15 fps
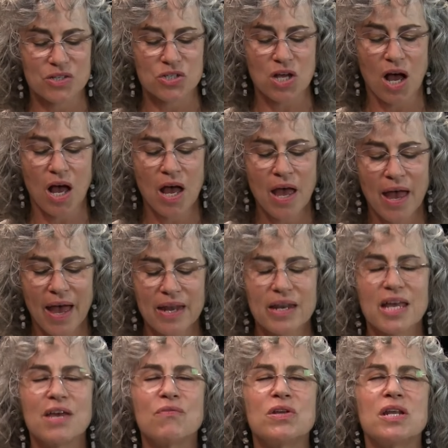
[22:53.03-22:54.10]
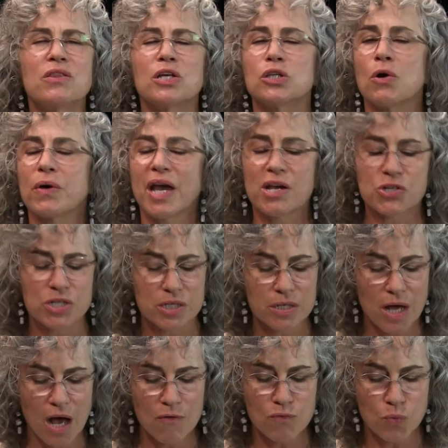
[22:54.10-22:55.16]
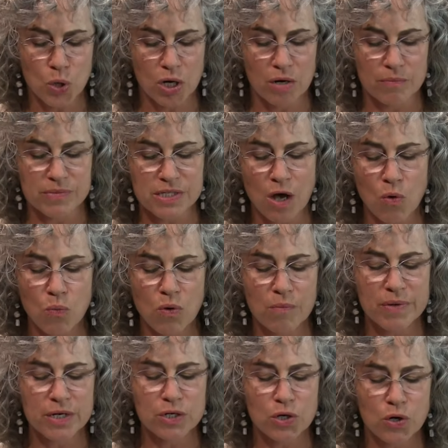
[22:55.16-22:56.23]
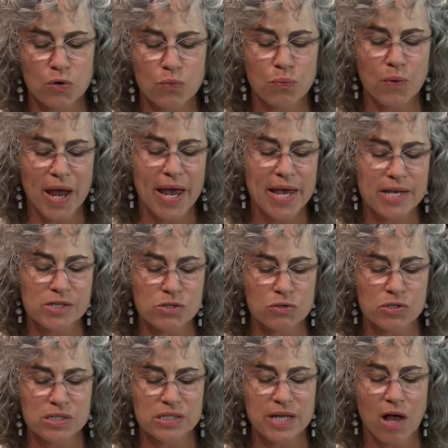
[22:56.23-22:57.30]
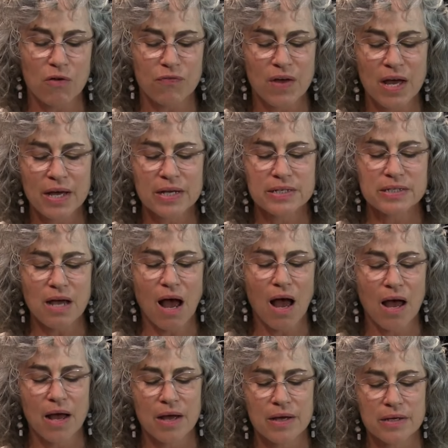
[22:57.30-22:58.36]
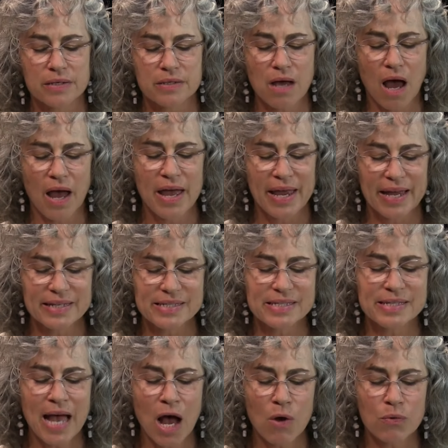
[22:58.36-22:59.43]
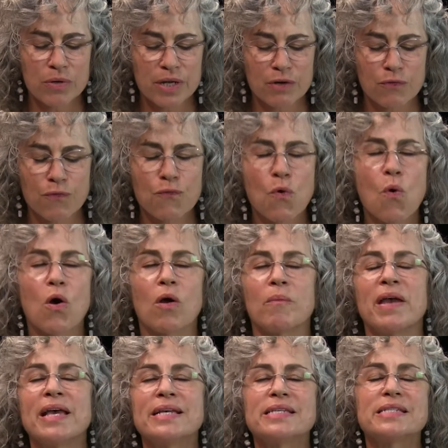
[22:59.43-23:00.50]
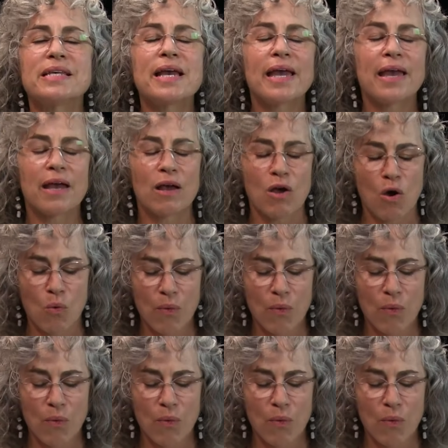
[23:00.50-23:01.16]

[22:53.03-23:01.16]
ta, and even in the location of worms, a woman could raise herself ta, ta, in sound and form, singing